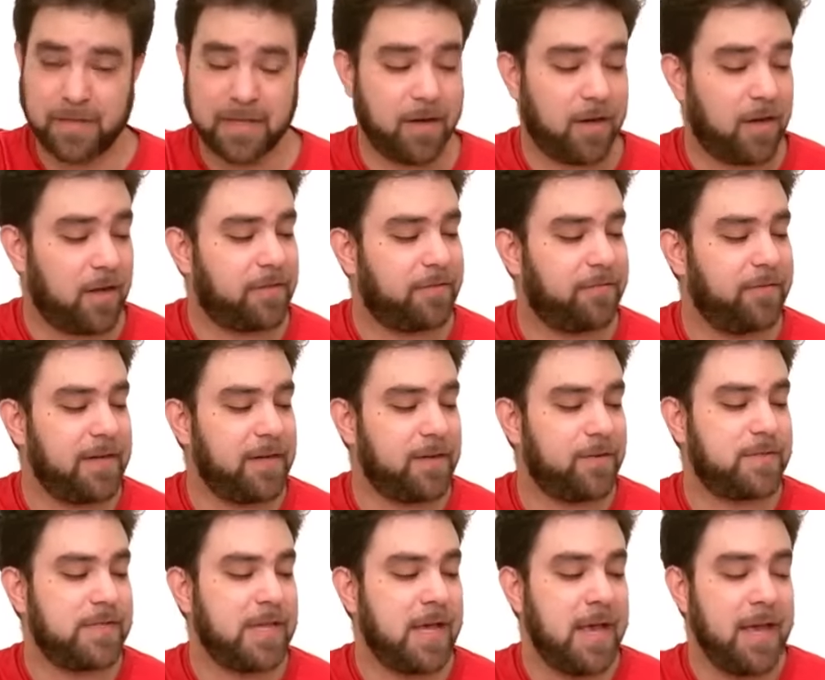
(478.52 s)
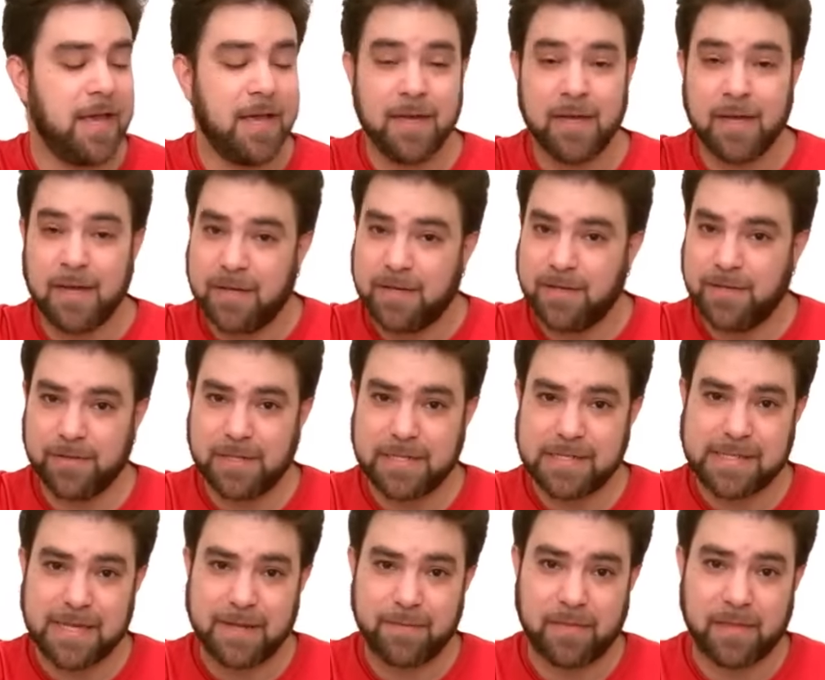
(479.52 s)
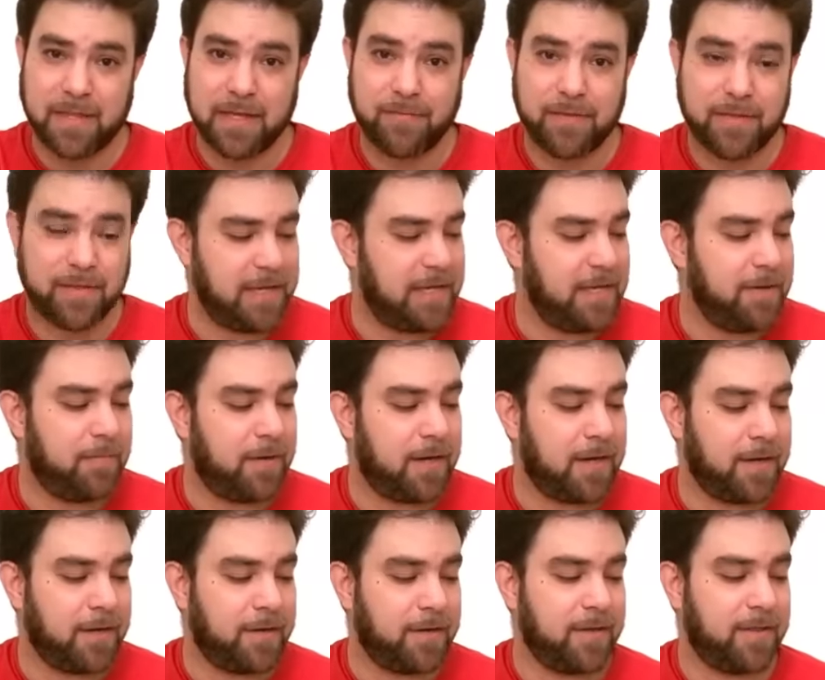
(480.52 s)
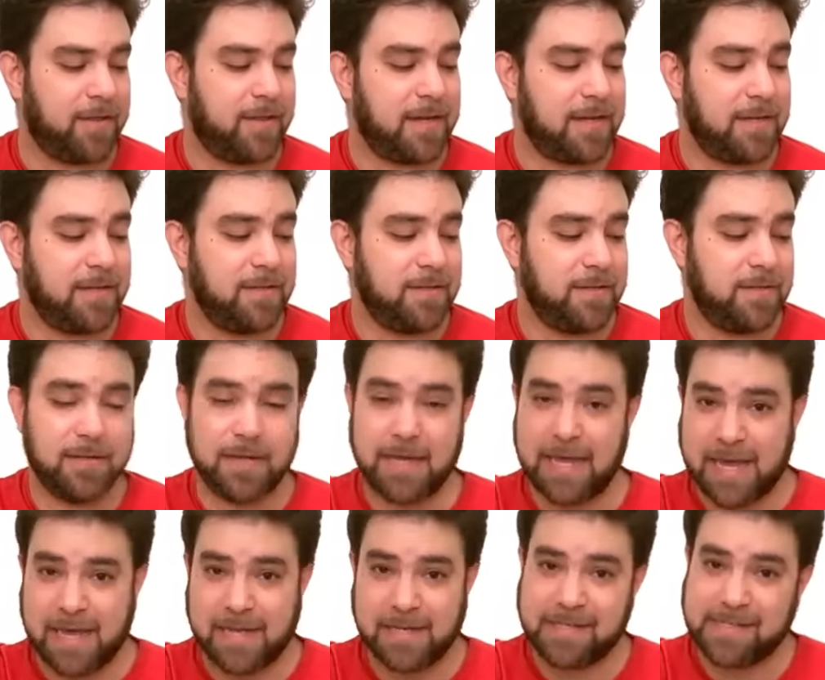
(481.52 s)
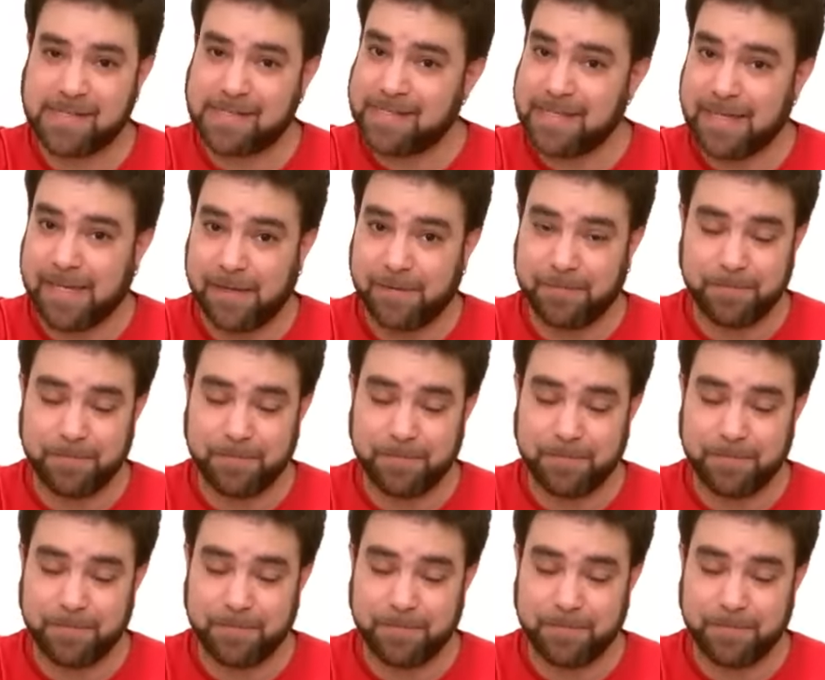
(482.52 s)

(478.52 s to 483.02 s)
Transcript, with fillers: play all three notes. Do the same thing with E minor. Then add C,